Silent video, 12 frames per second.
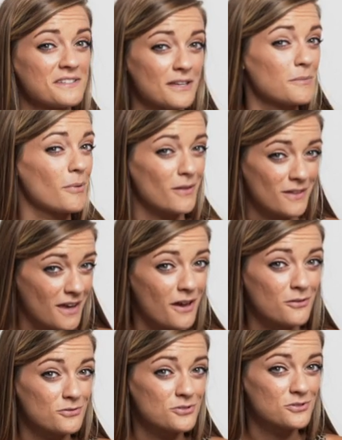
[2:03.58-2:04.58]
to sleep on the
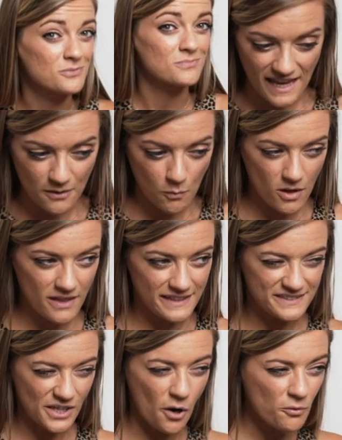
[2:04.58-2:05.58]
couch? And while
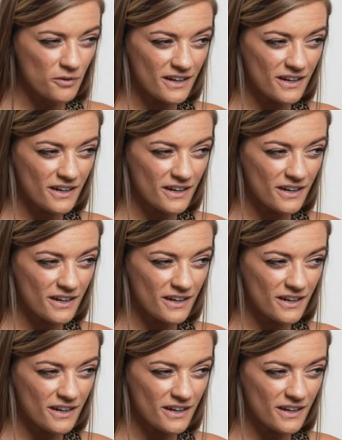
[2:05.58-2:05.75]
I don't